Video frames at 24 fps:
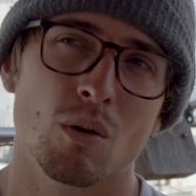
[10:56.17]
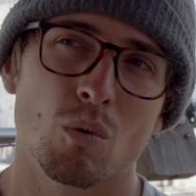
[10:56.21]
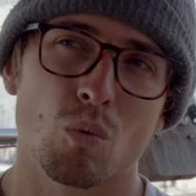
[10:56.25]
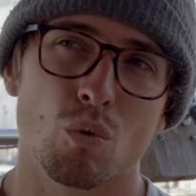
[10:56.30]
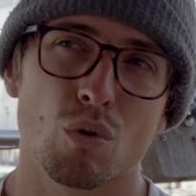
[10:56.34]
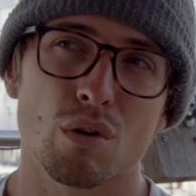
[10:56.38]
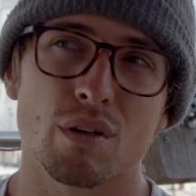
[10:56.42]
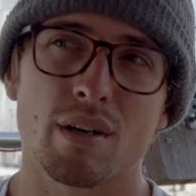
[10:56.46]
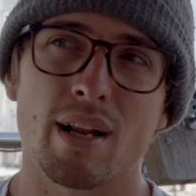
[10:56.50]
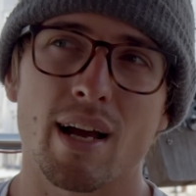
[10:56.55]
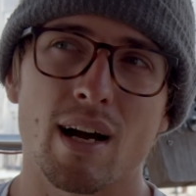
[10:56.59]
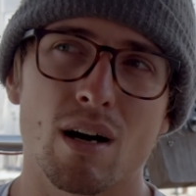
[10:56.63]

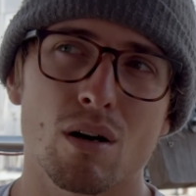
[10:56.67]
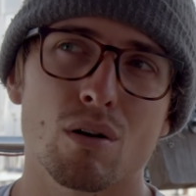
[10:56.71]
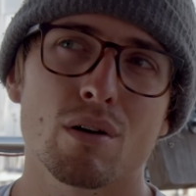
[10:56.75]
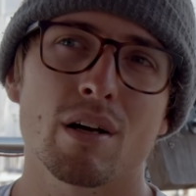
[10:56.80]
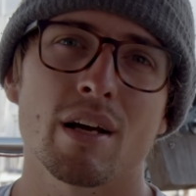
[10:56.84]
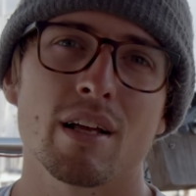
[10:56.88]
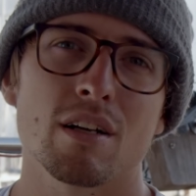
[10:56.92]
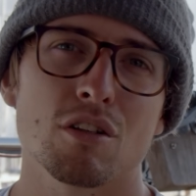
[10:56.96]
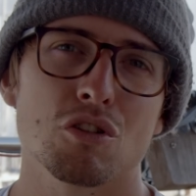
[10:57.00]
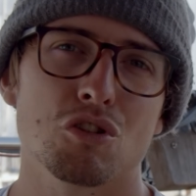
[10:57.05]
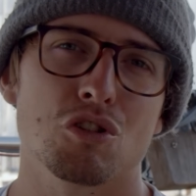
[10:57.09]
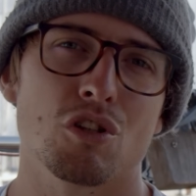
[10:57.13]
We're now
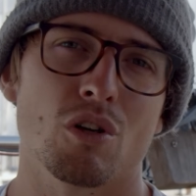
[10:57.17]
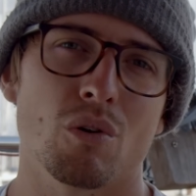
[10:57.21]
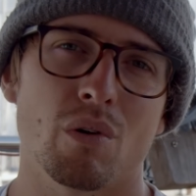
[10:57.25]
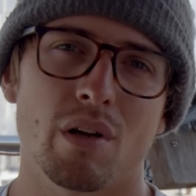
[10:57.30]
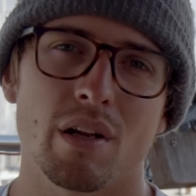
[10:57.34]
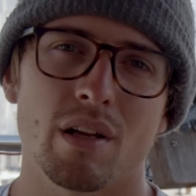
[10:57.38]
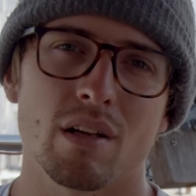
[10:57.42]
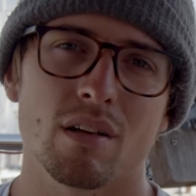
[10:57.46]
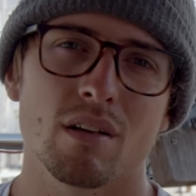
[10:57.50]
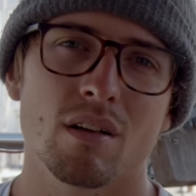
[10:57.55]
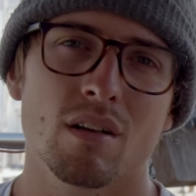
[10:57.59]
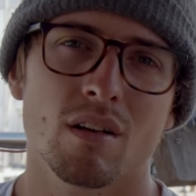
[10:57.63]
kind of
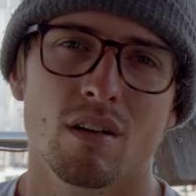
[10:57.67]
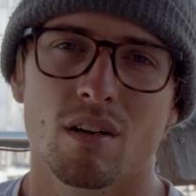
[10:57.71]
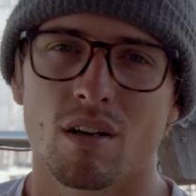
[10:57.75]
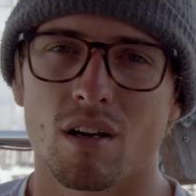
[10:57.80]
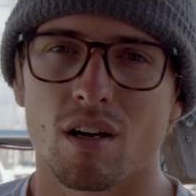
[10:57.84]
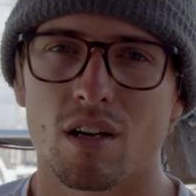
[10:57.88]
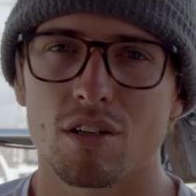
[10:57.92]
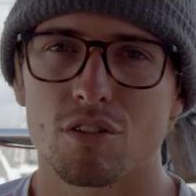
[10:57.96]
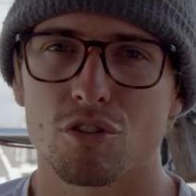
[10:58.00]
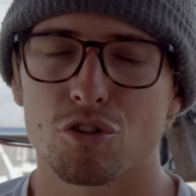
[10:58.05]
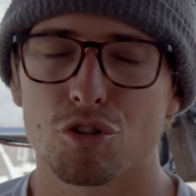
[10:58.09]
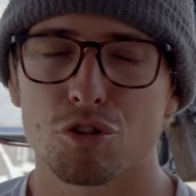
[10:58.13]
showing
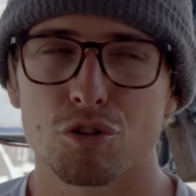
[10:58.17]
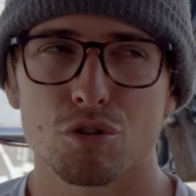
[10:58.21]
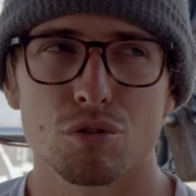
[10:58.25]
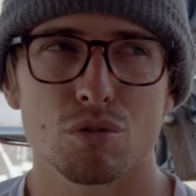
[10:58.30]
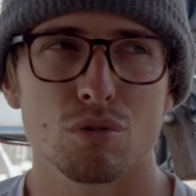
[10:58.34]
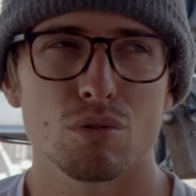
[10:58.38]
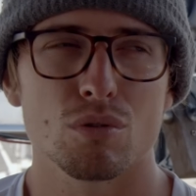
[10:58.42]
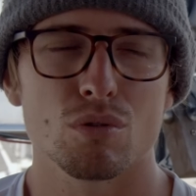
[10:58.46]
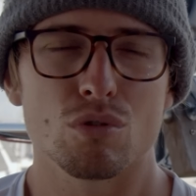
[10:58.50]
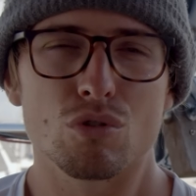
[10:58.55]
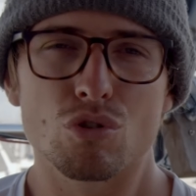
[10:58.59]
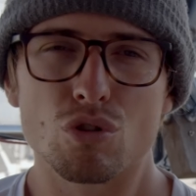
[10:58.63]
a
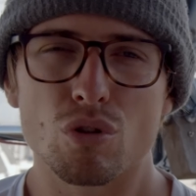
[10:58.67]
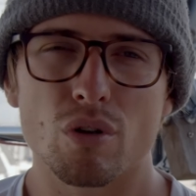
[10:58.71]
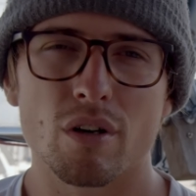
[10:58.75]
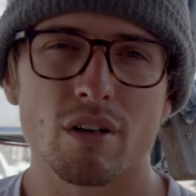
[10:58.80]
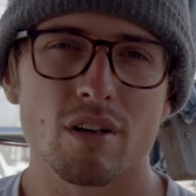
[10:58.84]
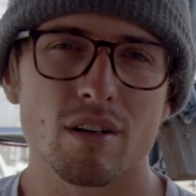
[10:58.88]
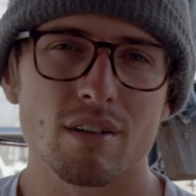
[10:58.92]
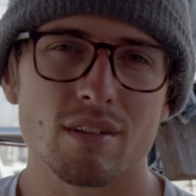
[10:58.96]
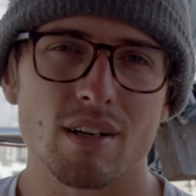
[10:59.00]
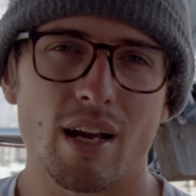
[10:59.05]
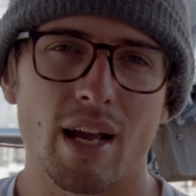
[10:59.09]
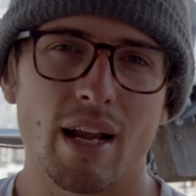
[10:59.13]
true
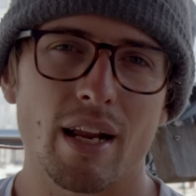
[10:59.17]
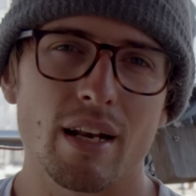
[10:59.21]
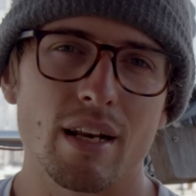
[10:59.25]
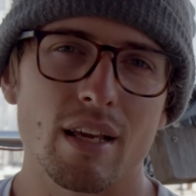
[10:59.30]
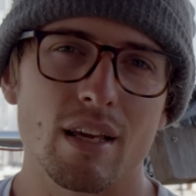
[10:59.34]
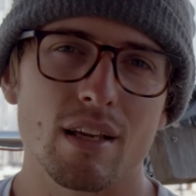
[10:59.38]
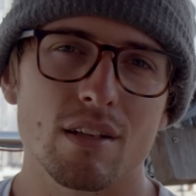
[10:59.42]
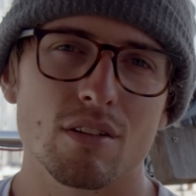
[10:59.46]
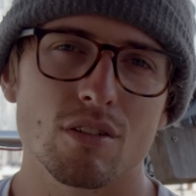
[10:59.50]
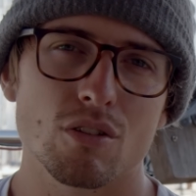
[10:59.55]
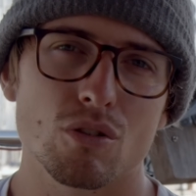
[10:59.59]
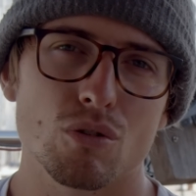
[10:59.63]

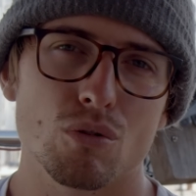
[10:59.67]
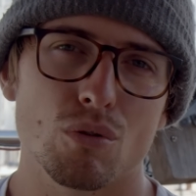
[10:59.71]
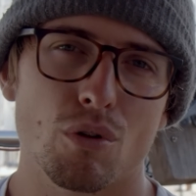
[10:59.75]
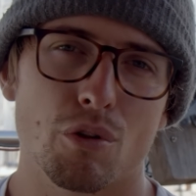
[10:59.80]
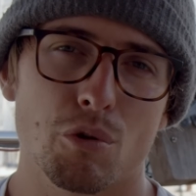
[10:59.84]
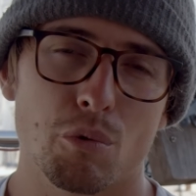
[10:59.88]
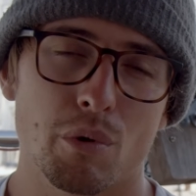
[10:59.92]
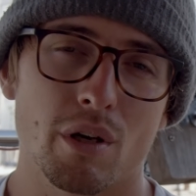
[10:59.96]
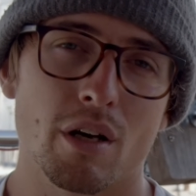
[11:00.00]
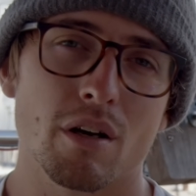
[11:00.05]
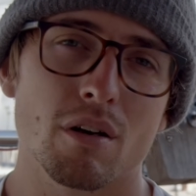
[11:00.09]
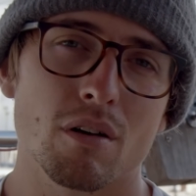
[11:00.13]
290 to
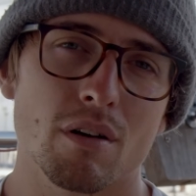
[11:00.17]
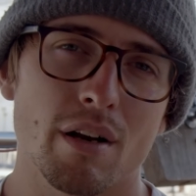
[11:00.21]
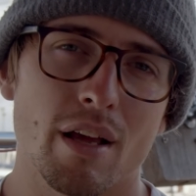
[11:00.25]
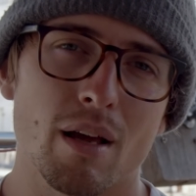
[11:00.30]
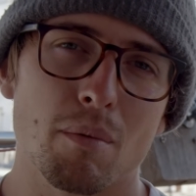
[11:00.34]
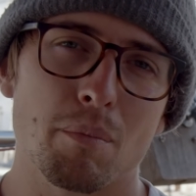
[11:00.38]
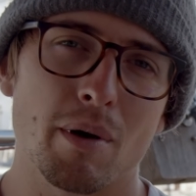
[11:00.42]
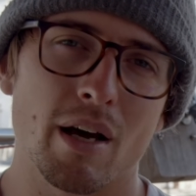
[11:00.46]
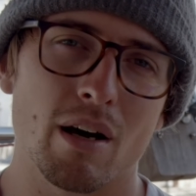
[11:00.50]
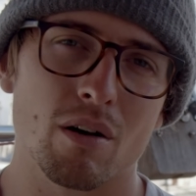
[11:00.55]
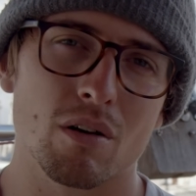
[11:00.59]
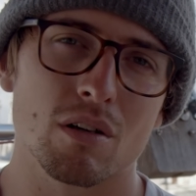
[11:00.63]
300
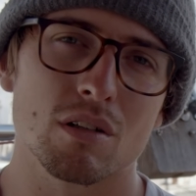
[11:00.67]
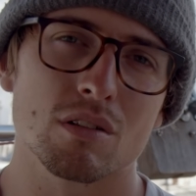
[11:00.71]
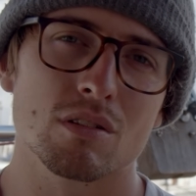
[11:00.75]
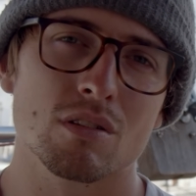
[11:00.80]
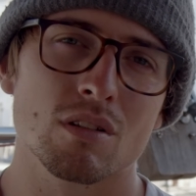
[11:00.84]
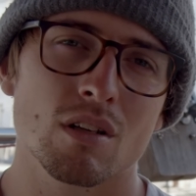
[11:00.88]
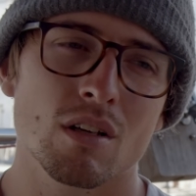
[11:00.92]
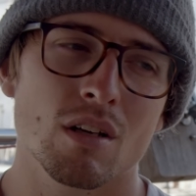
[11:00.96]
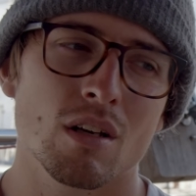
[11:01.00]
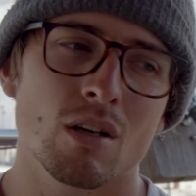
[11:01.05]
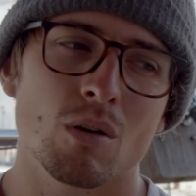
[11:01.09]
amp hours,